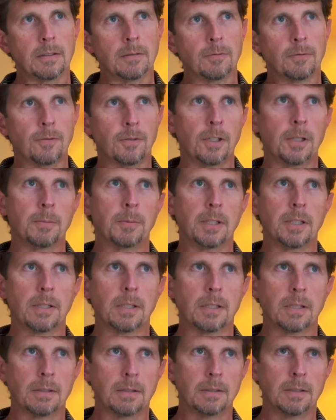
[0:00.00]
from
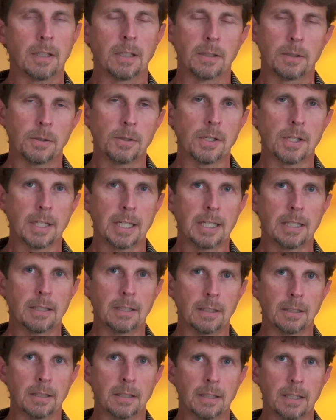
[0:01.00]
this
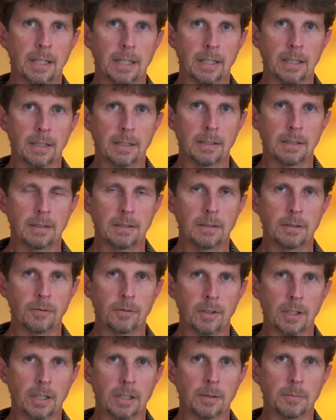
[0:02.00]
understanding that I had
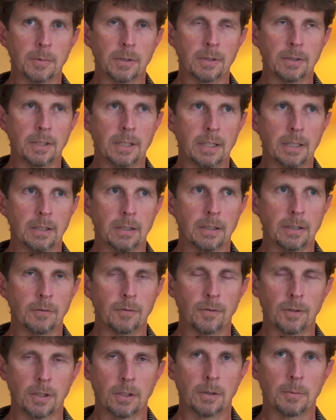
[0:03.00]
developed in the
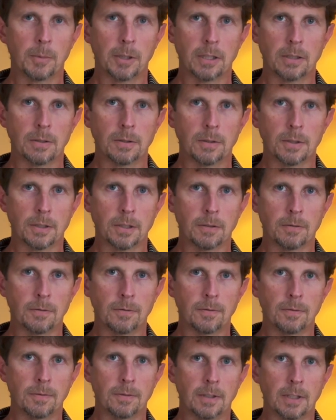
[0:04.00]
fundamentals
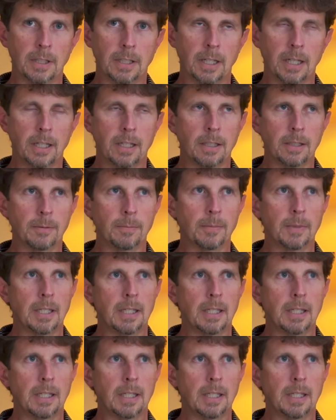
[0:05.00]
of the game,